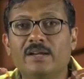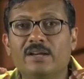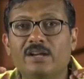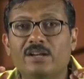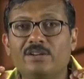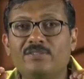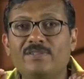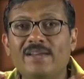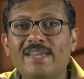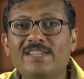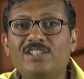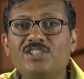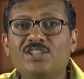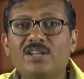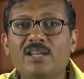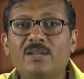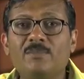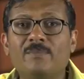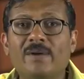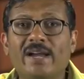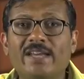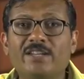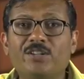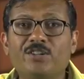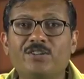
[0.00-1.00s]
Racial
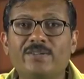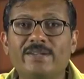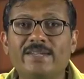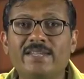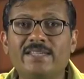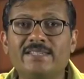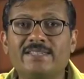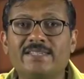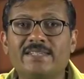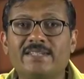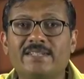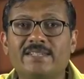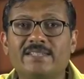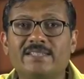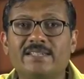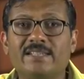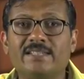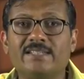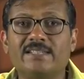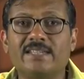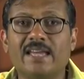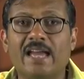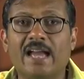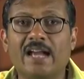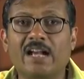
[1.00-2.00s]
minority
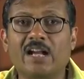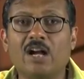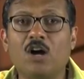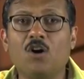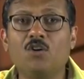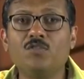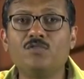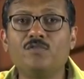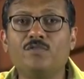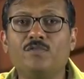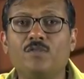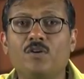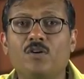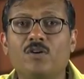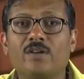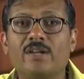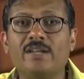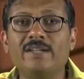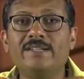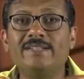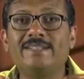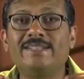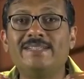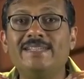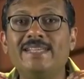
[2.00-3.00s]
citizens account for
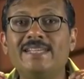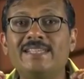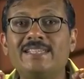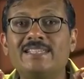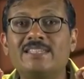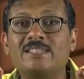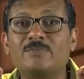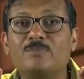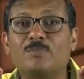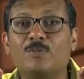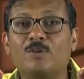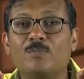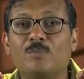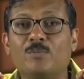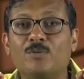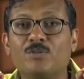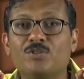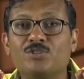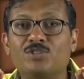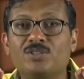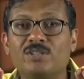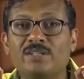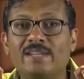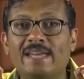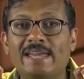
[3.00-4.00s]
a
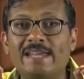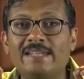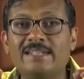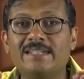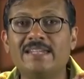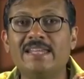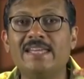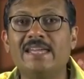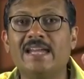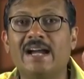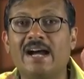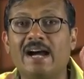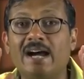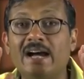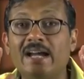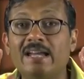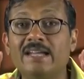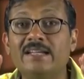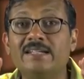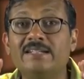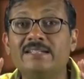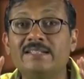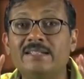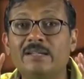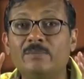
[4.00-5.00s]
disproportionately
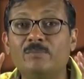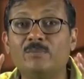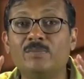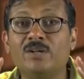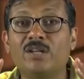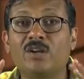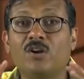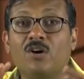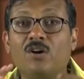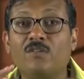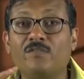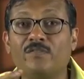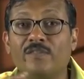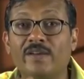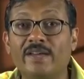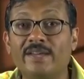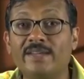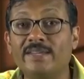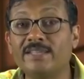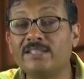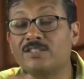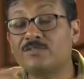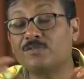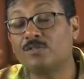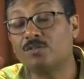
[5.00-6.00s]
higher number of
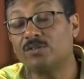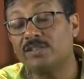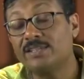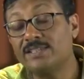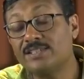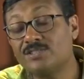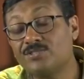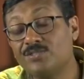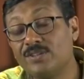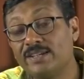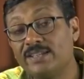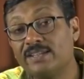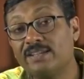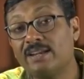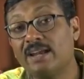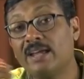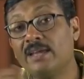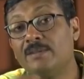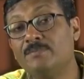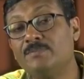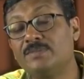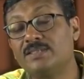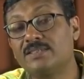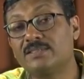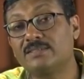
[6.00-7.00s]
arrests for the street
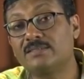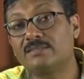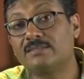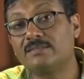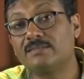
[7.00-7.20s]
crimes.